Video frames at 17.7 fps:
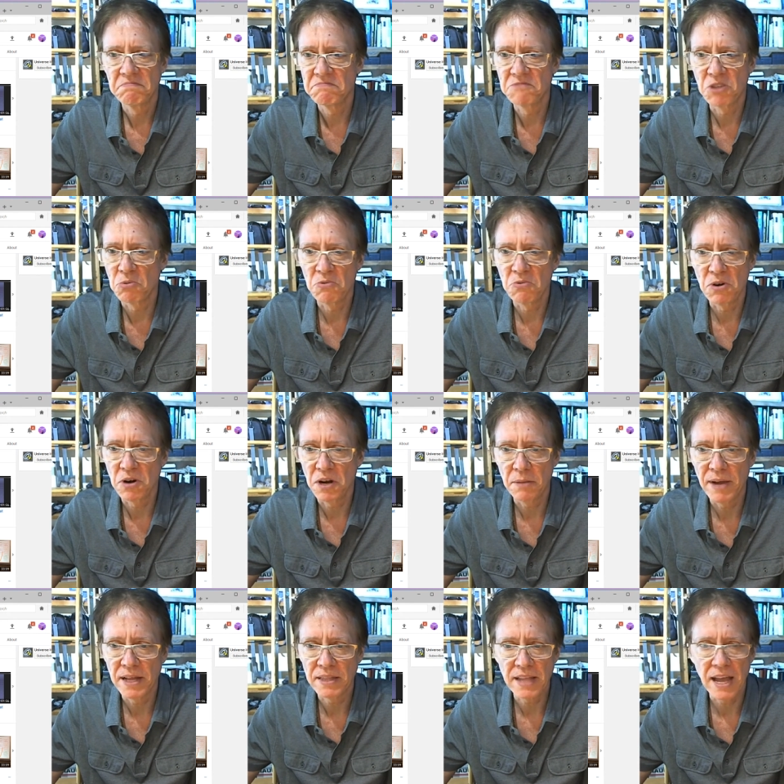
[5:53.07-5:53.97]
Don't worry
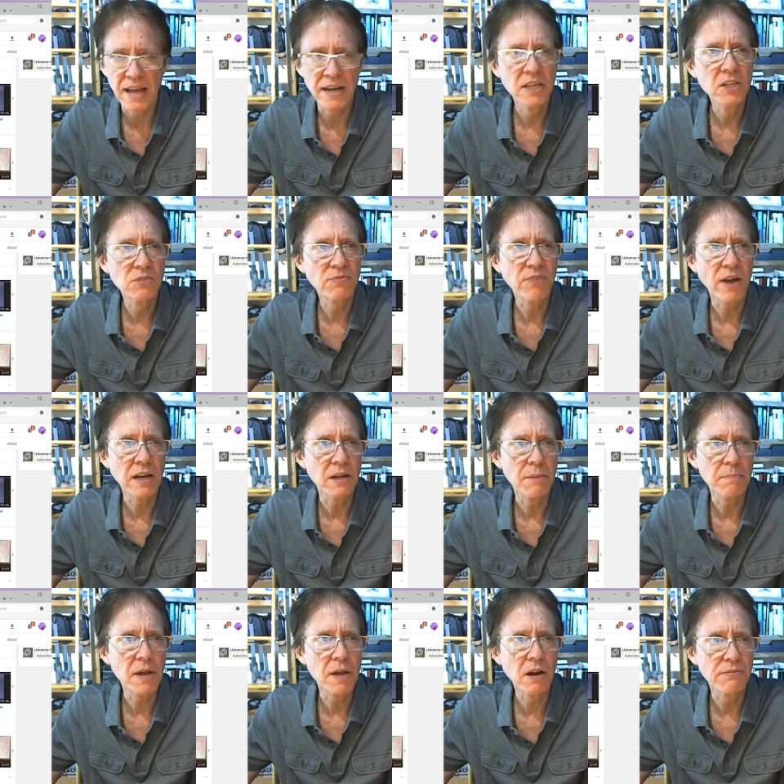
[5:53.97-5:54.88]
about that. He's fighting
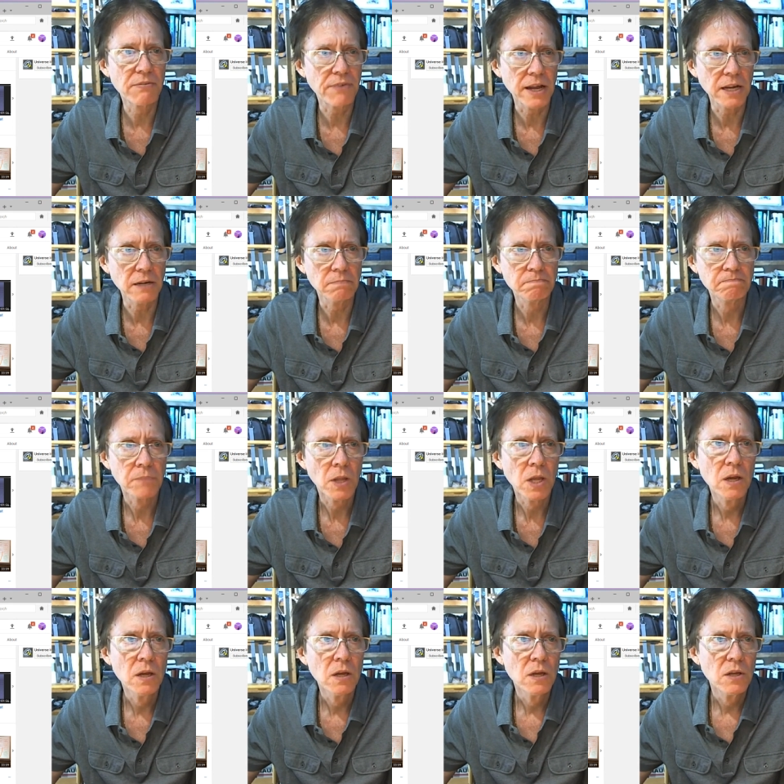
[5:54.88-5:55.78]
a bigger fight.
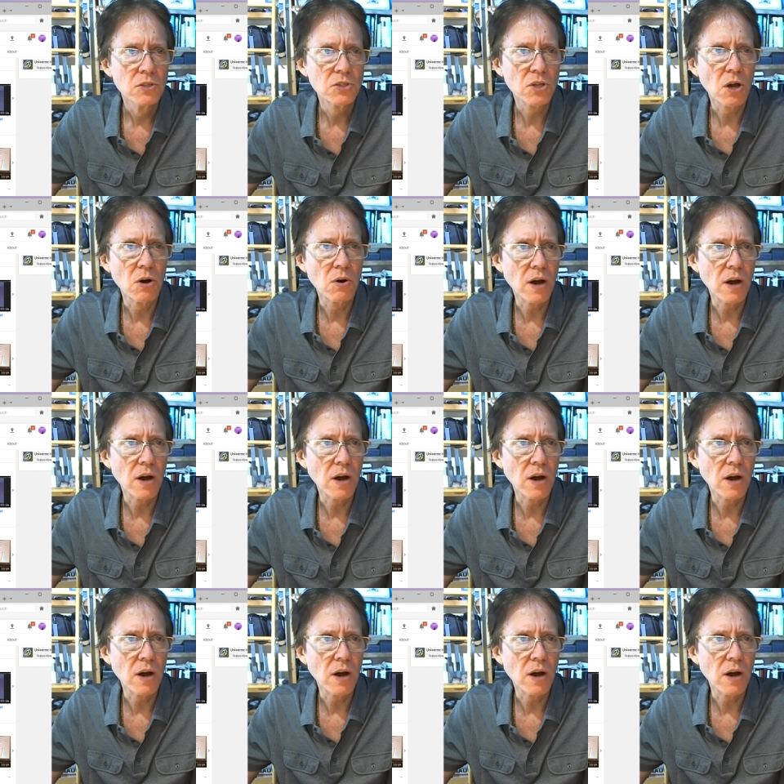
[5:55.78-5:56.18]
So